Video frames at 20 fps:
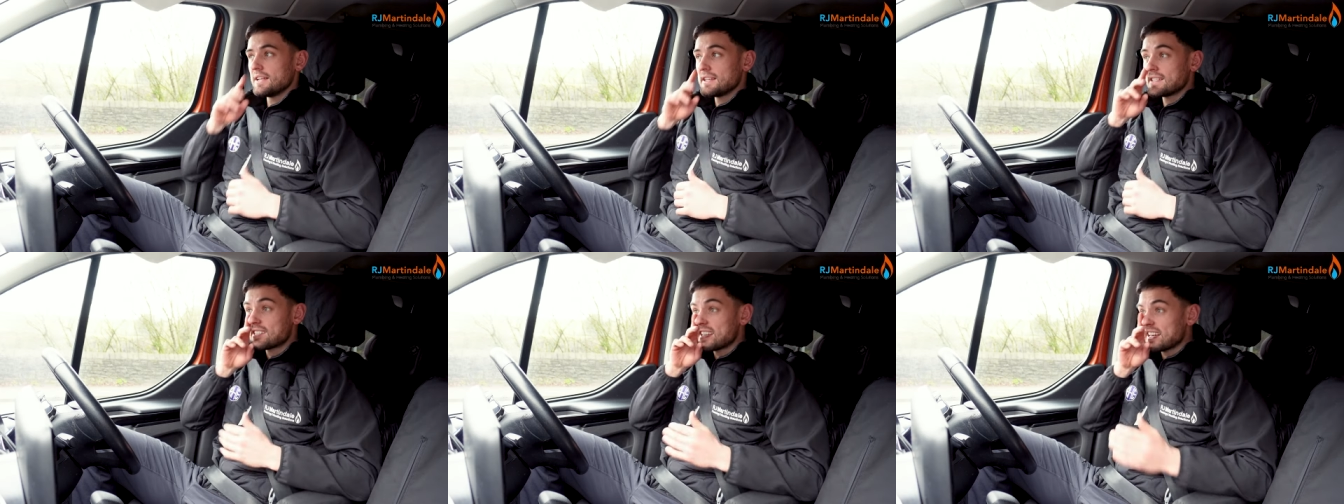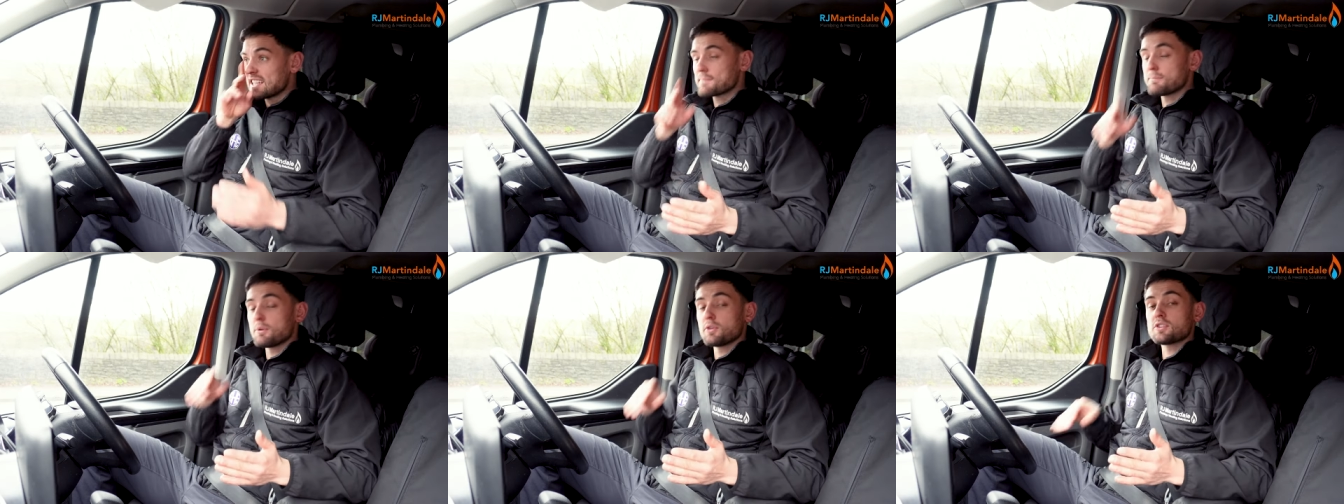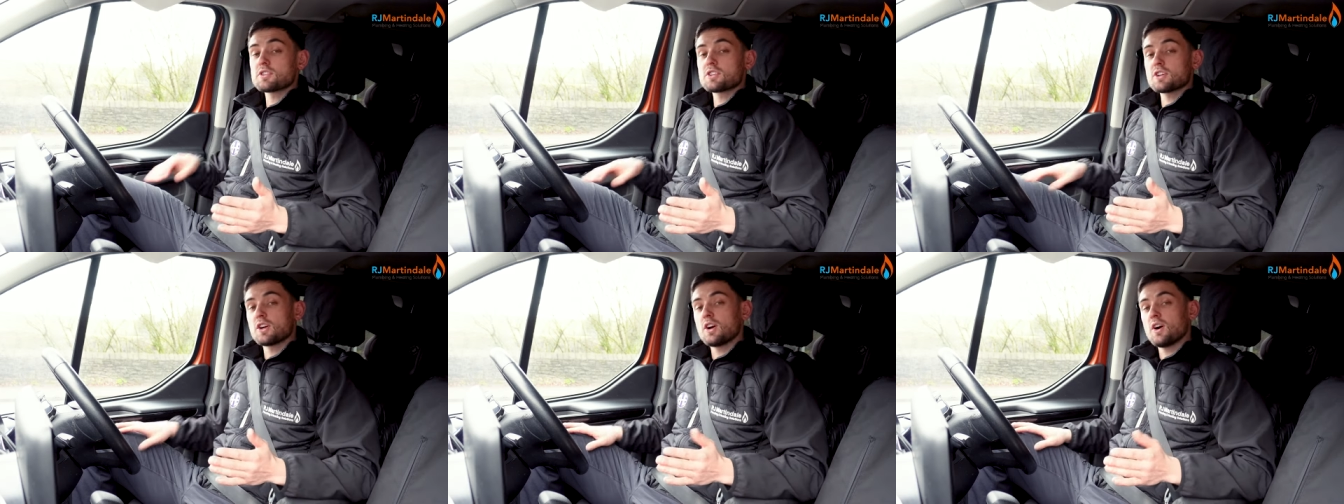Six
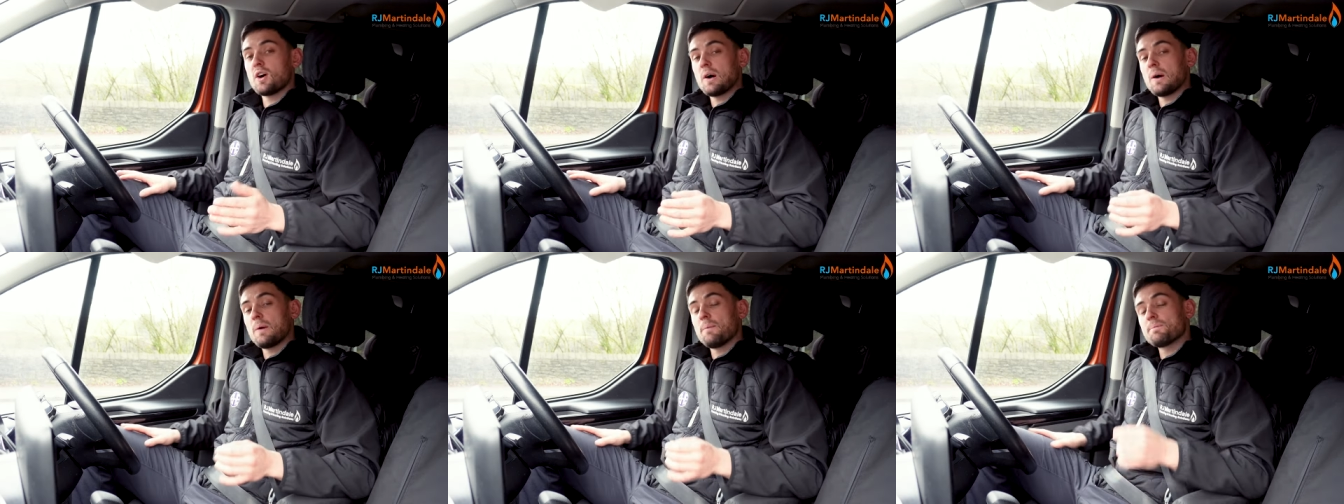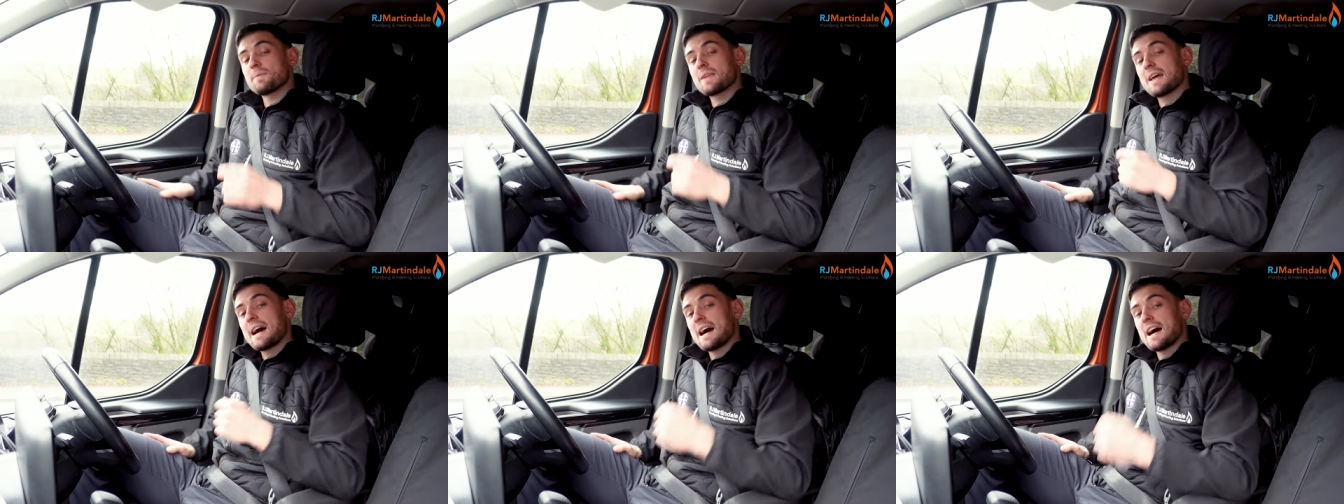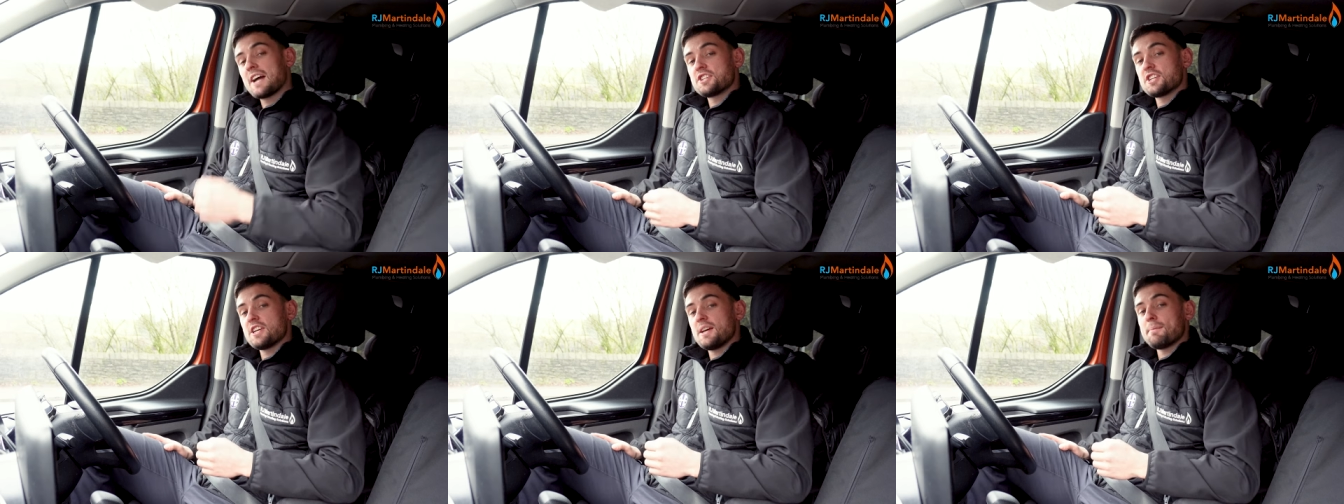months ago,
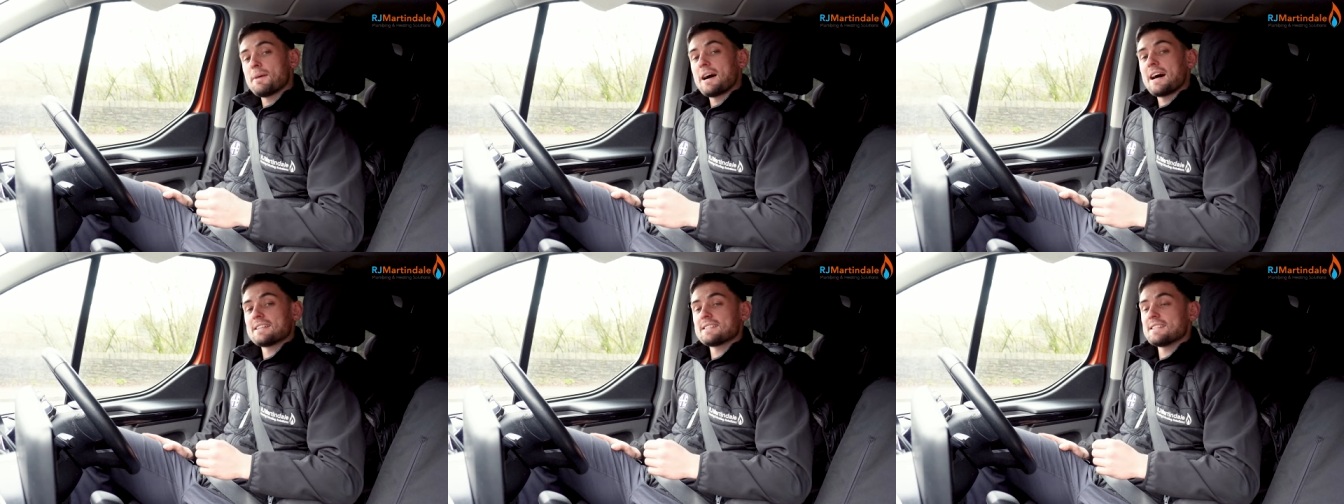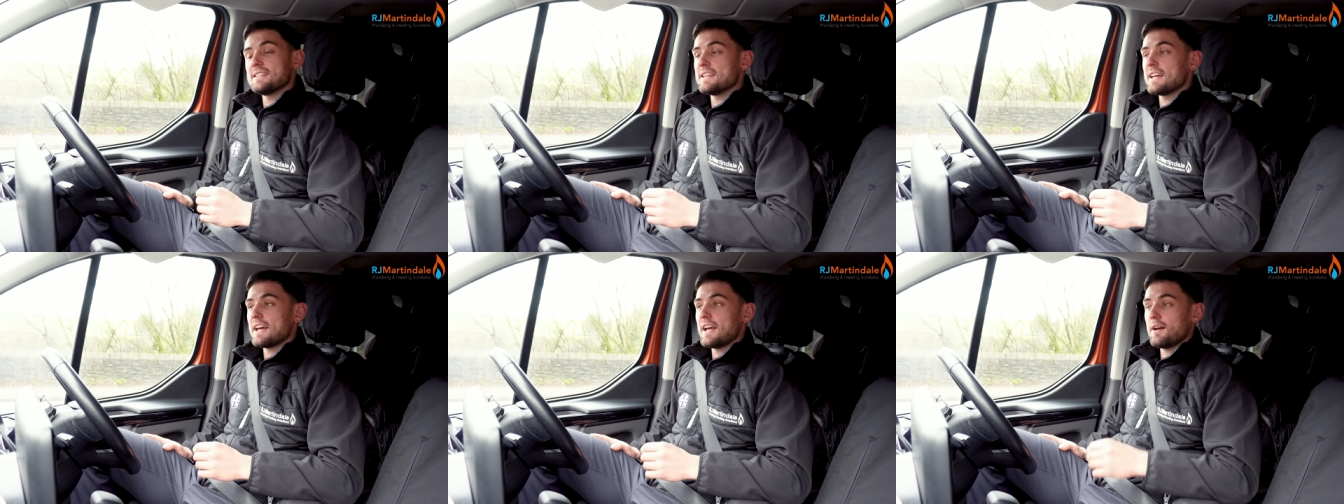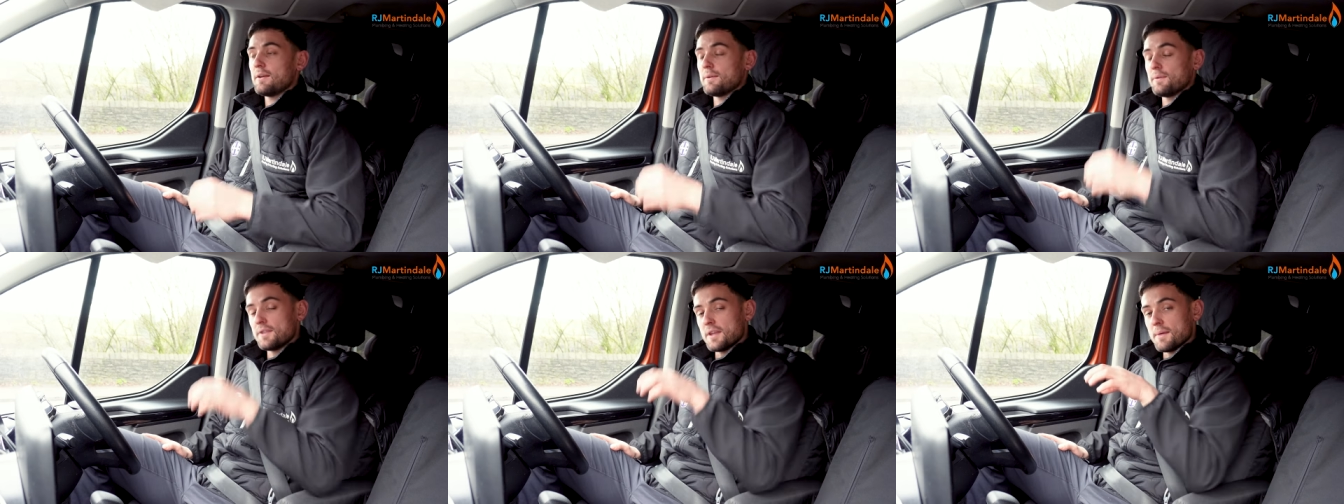R J
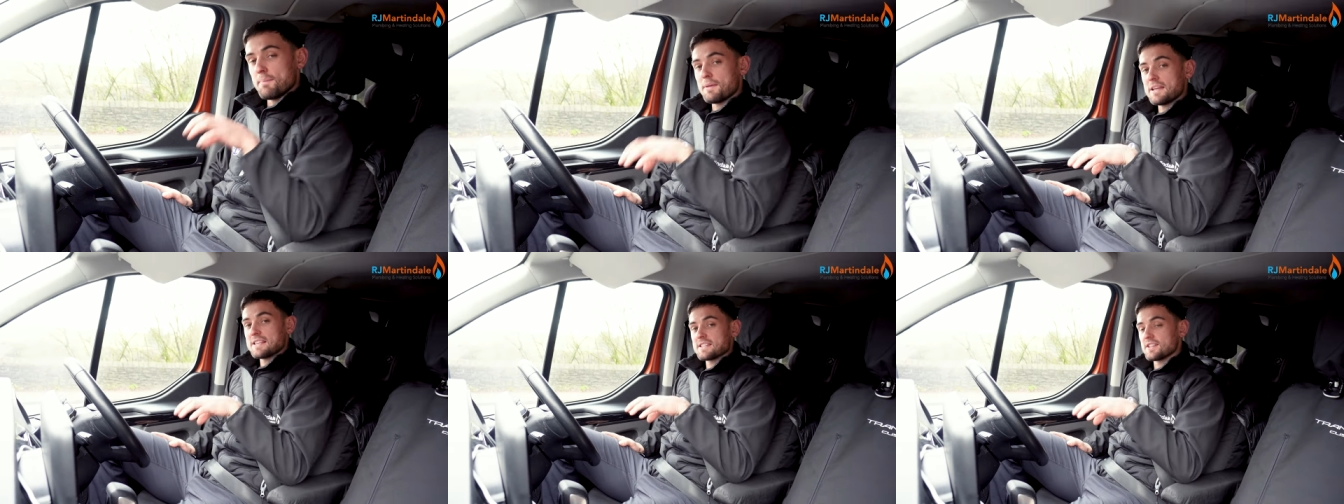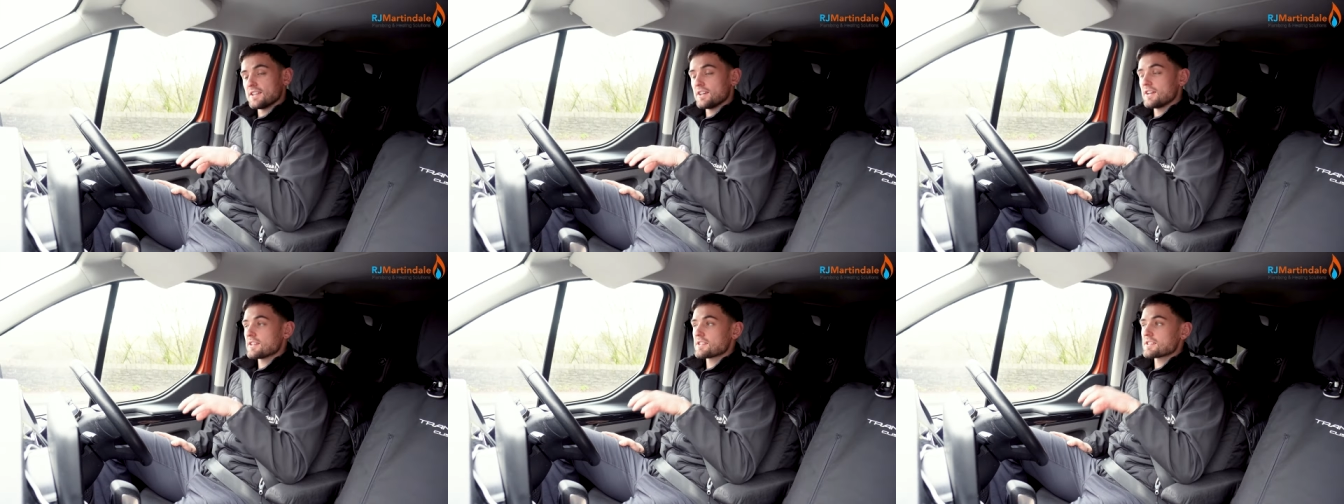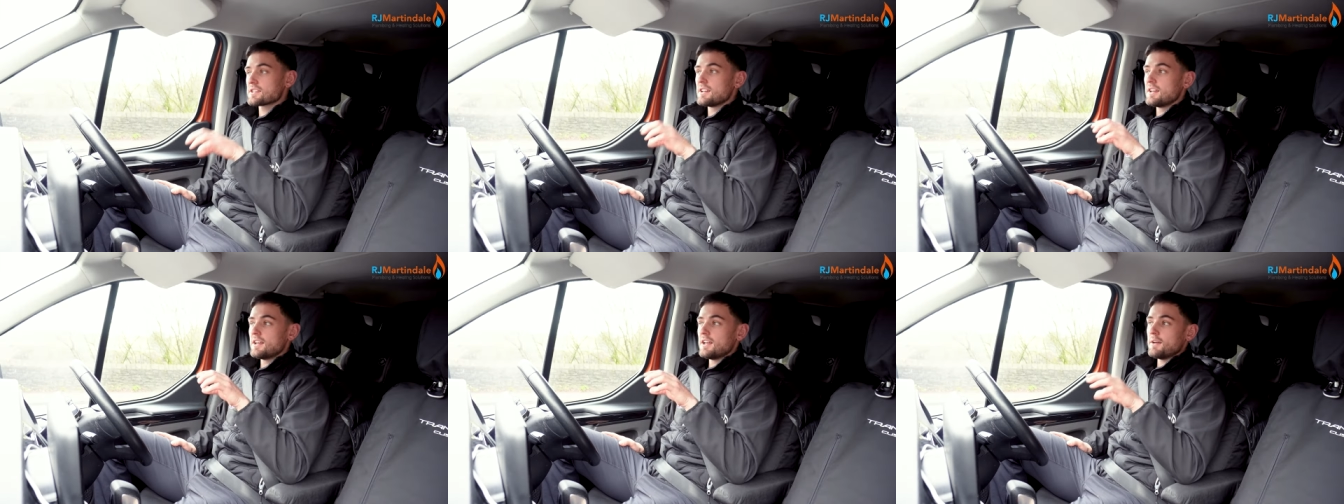Martindale, the
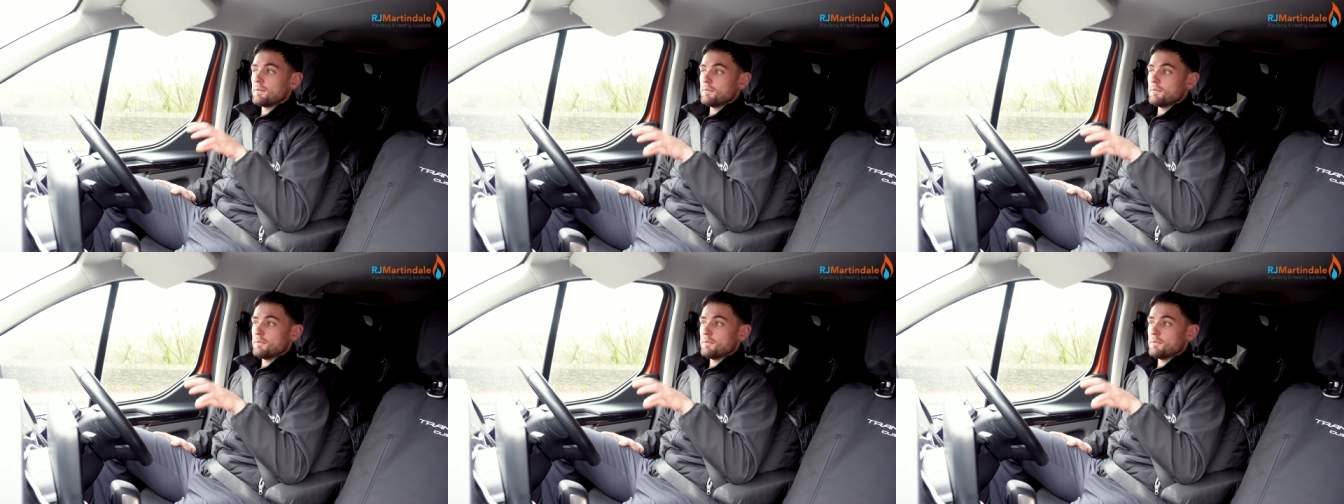business,